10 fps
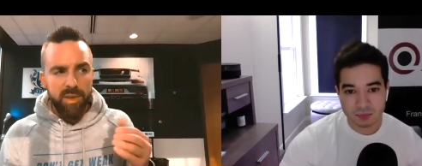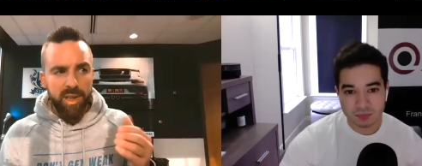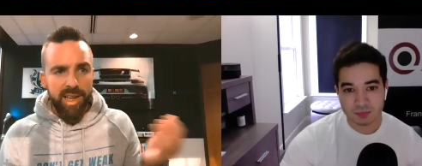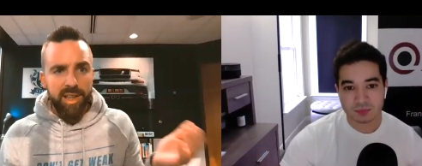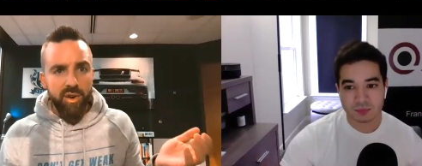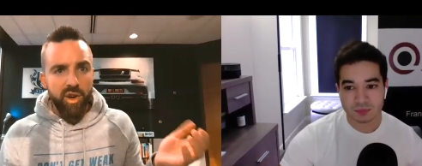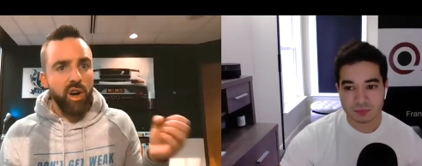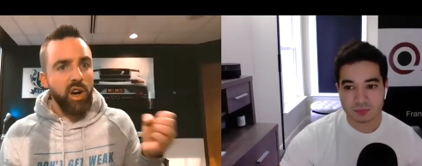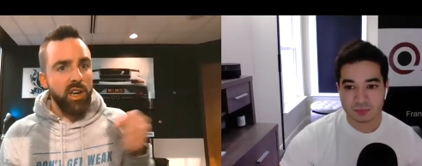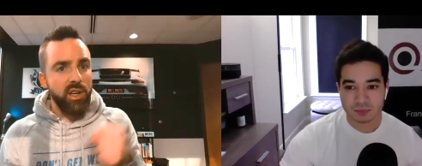Speaker 1: either you're going
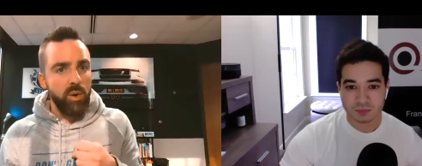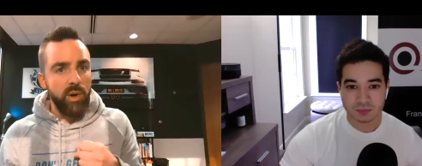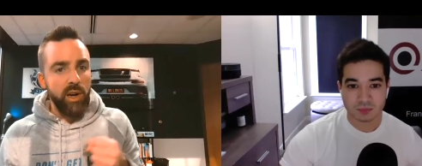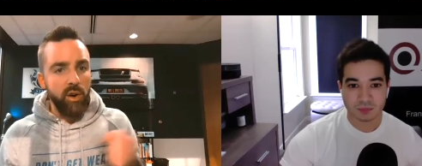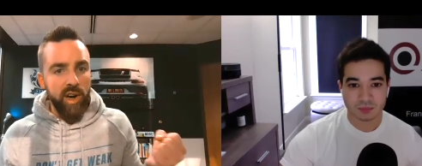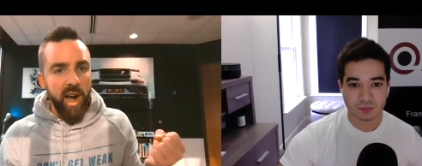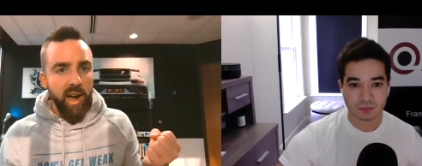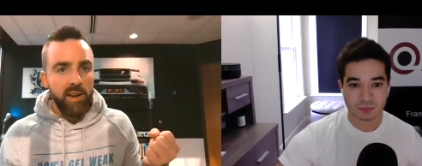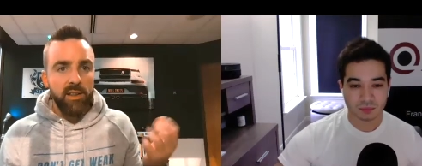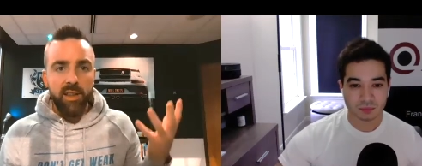to do it or not.
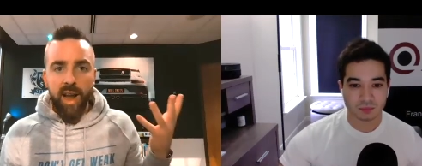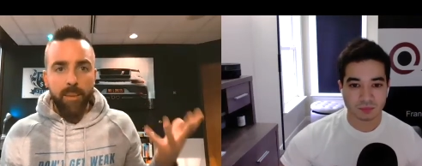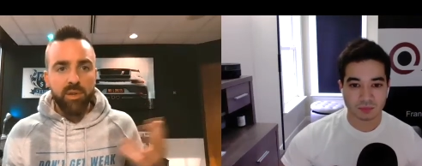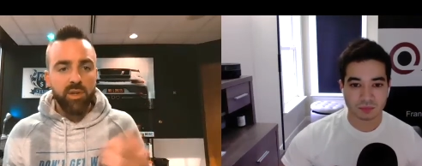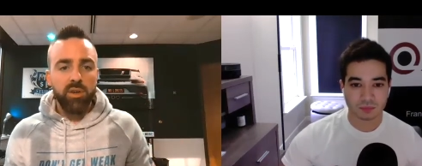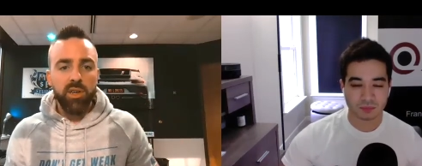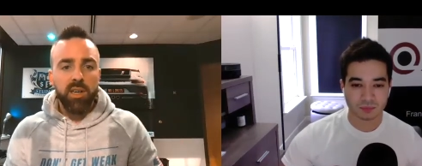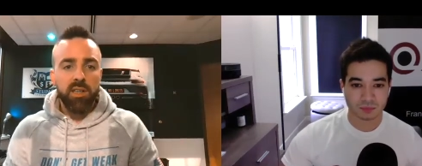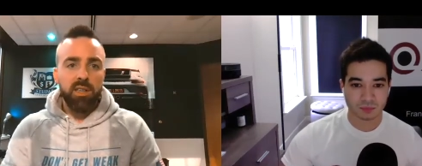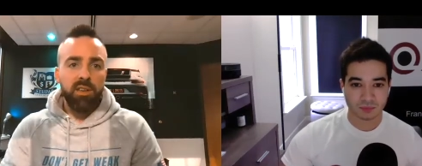The opportunity
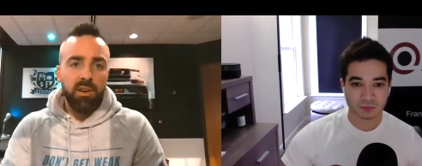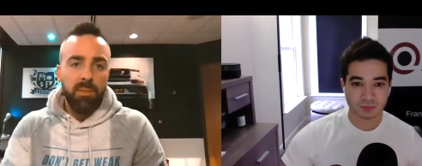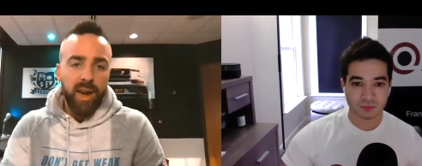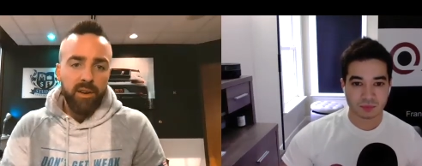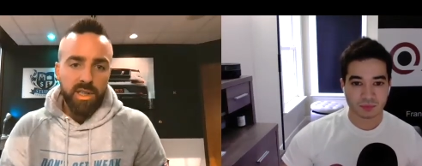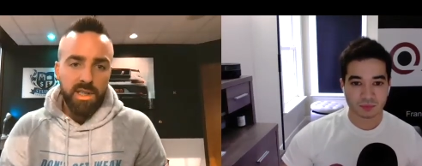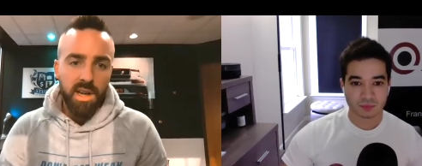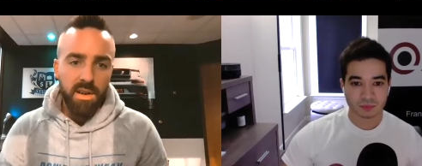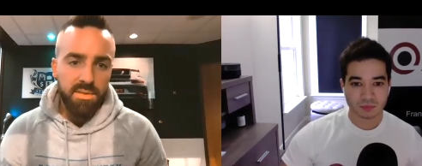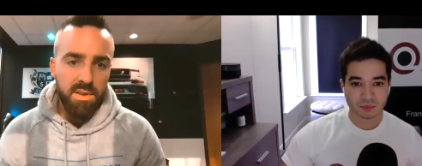doesn't even matter
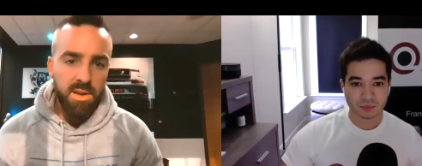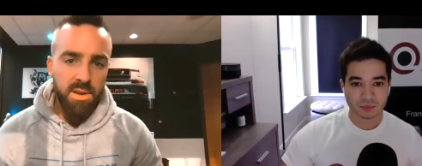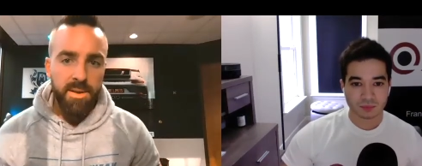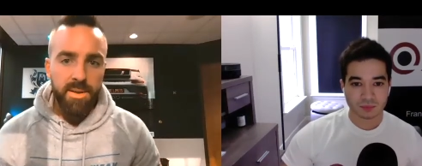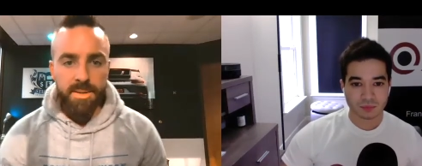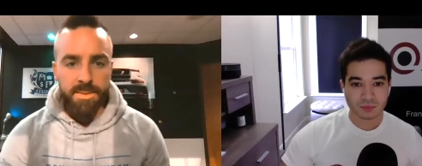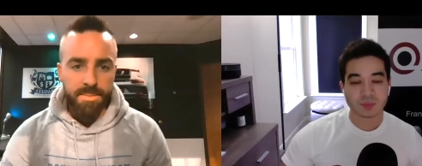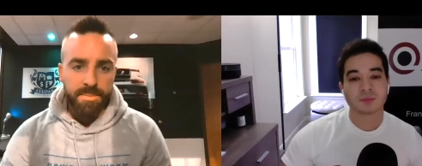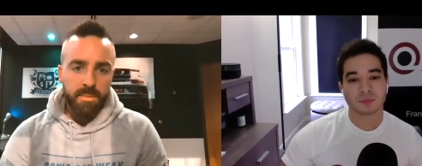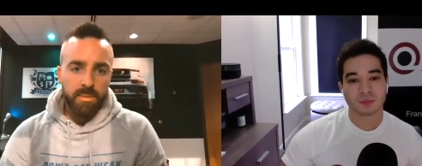itself.
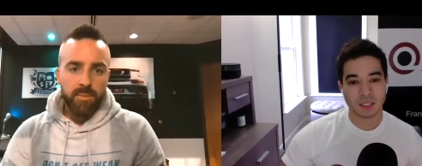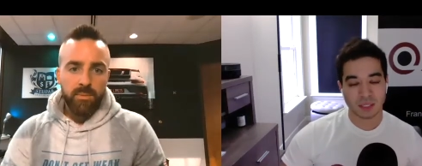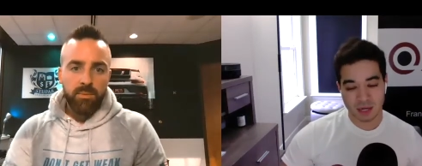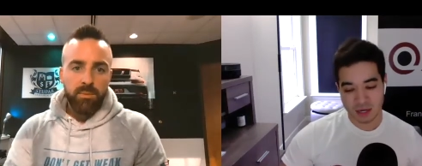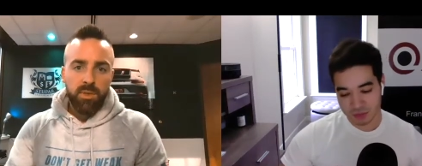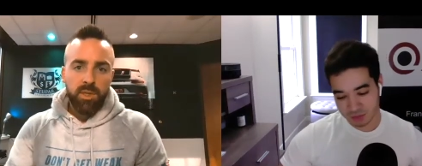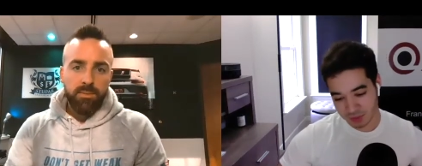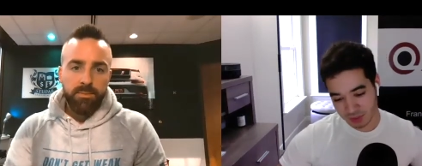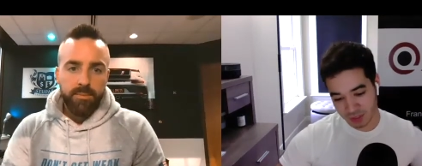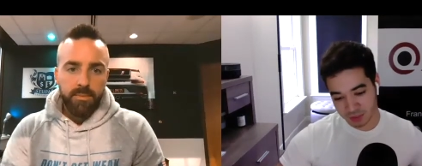Gotcha,
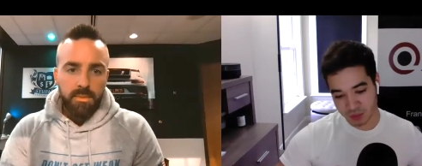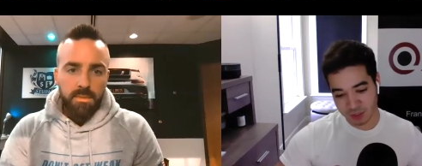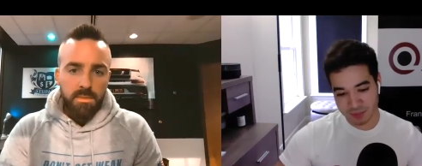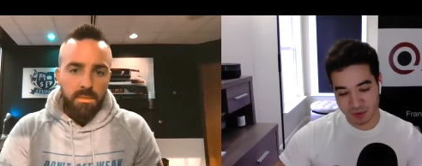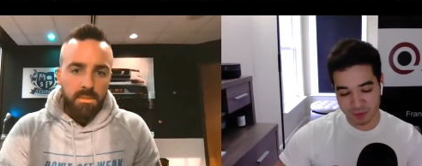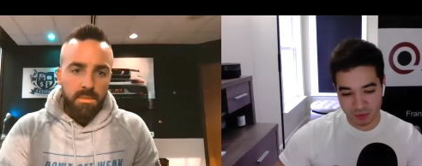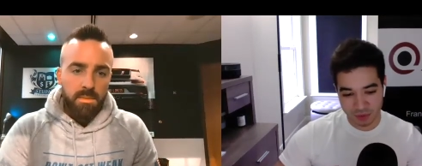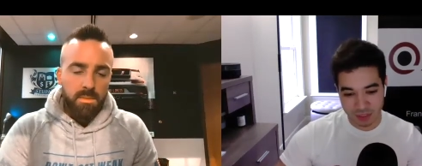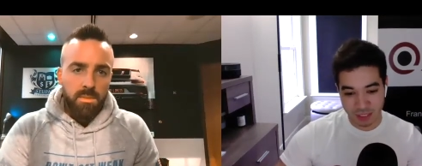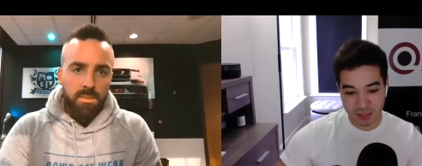man. It's
Speaker 2: all about
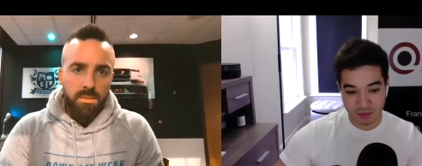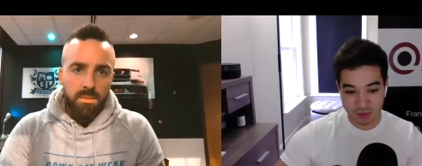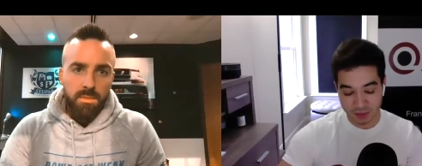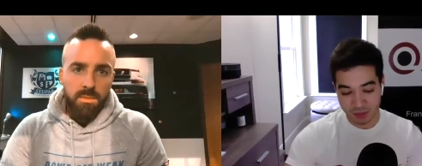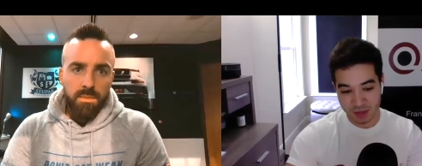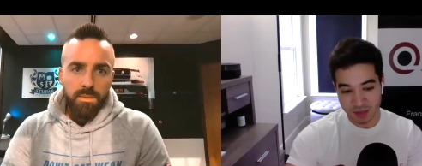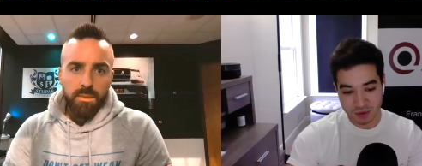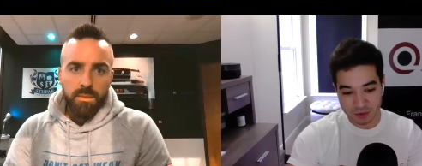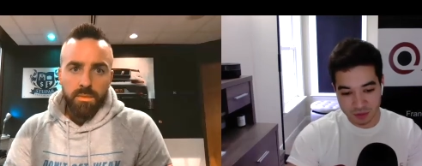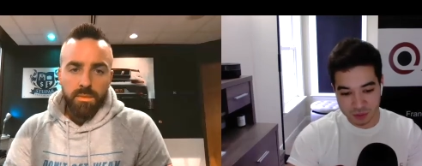and and th- and
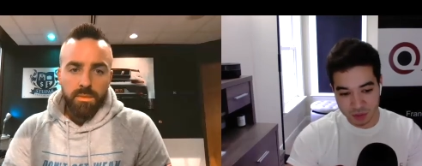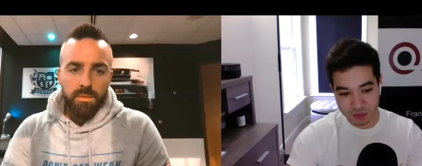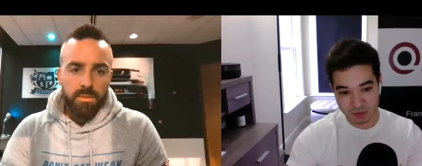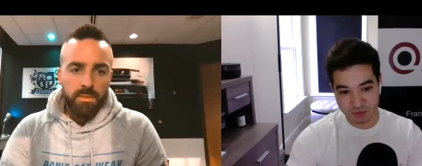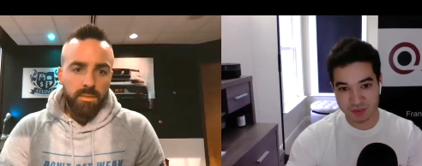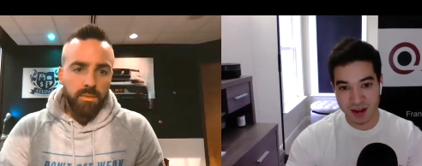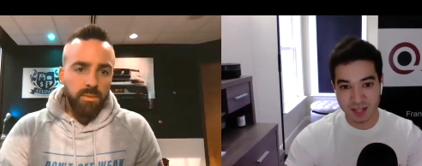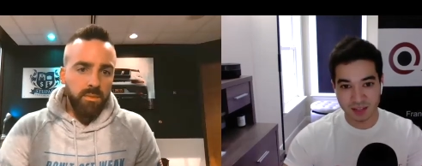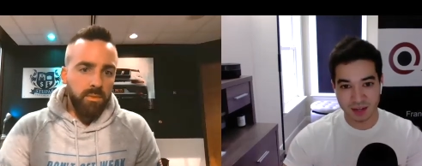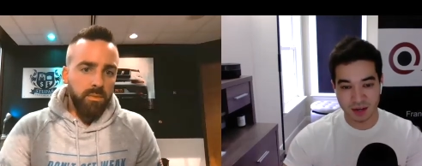there is also
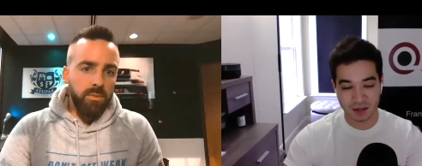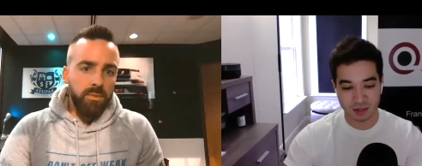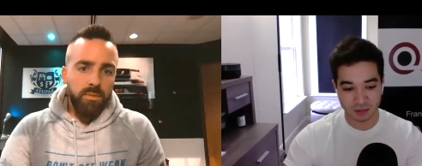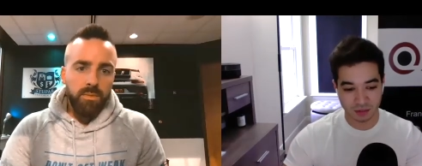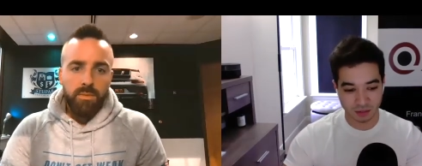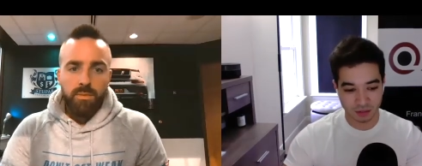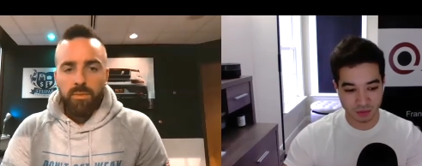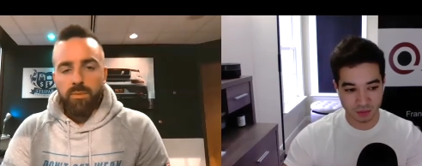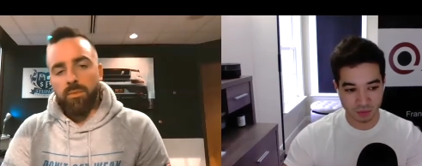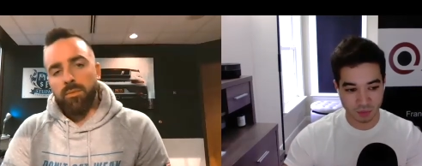fine line
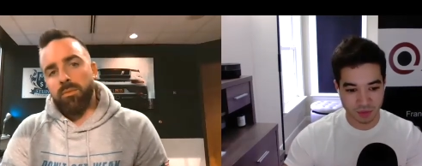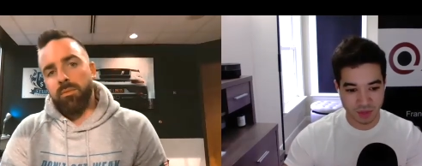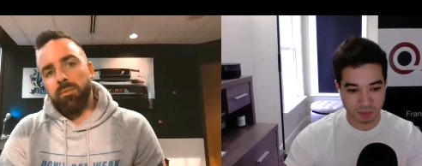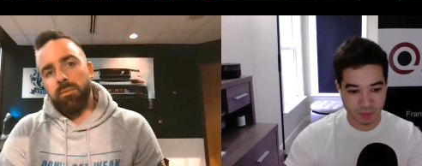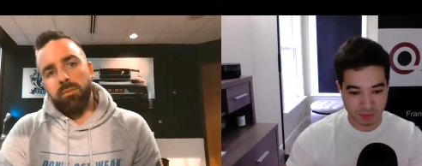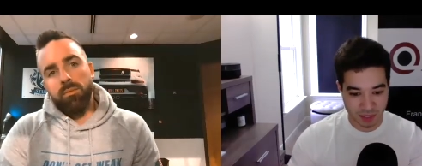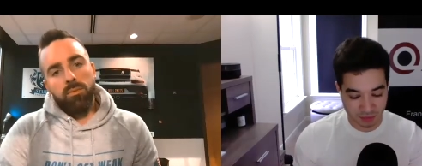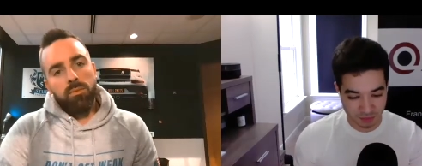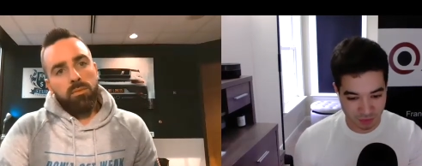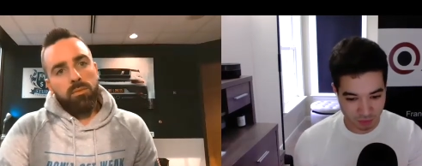with that
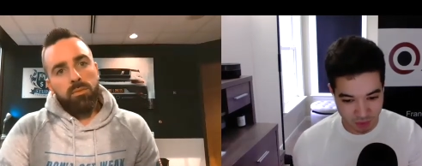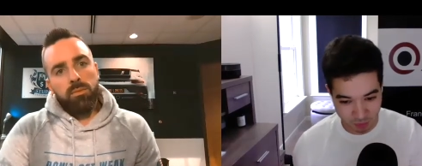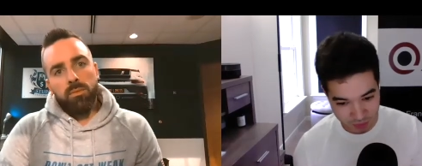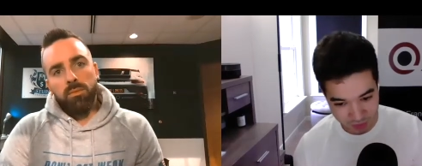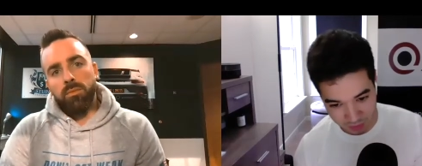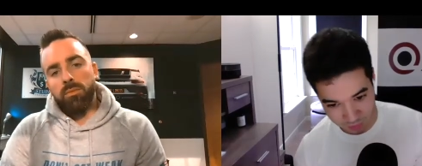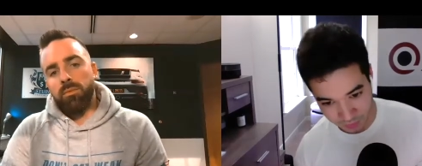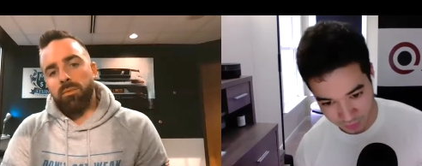perspective as well, which I agree